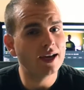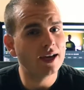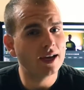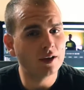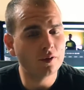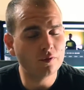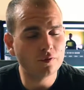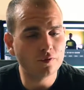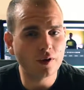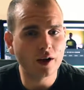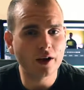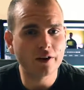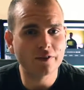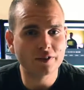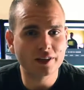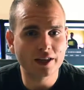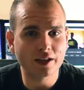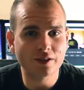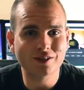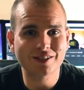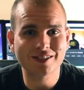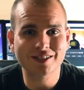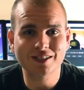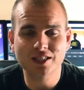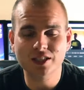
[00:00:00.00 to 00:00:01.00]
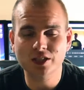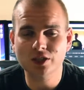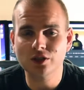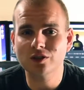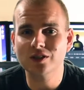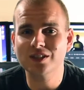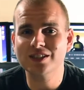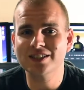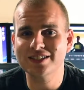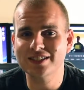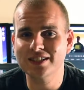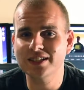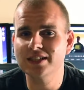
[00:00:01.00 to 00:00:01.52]
and 5000
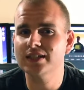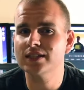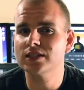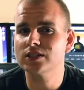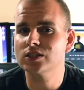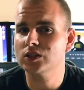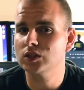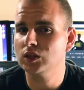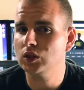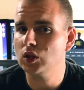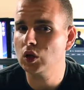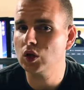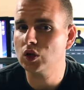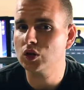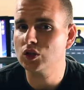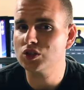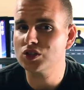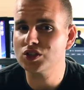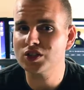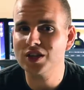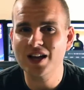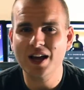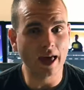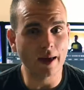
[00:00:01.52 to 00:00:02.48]
series DSLRs.